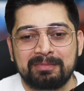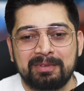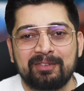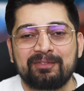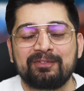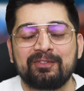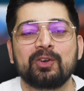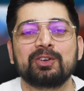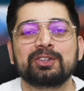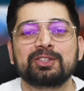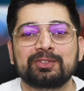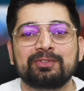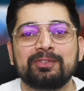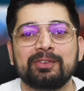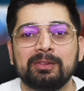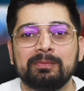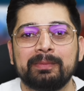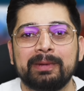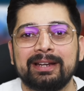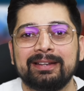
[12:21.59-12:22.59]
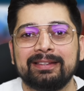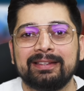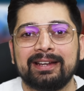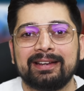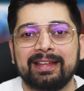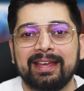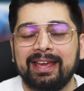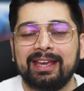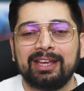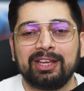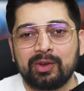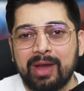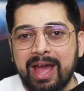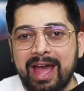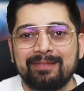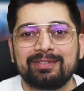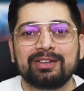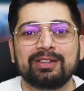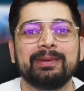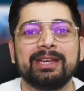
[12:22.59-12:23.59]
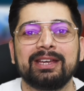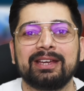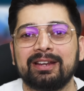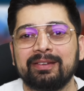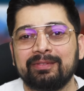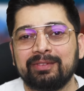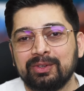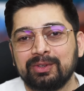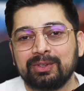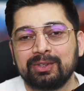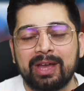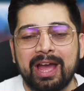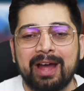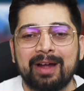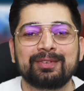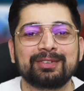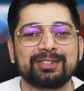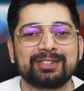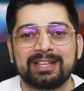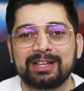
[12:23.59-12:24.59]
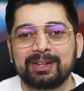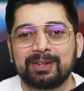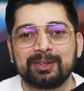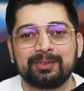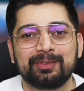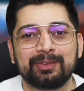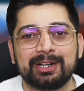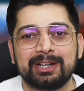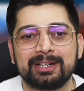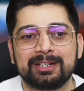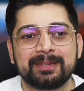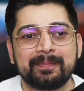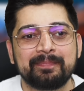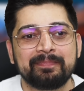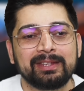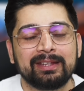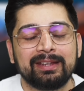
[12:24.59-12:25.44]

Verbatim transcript: forcefulment that, hey, you have to make a review, you have to say good words.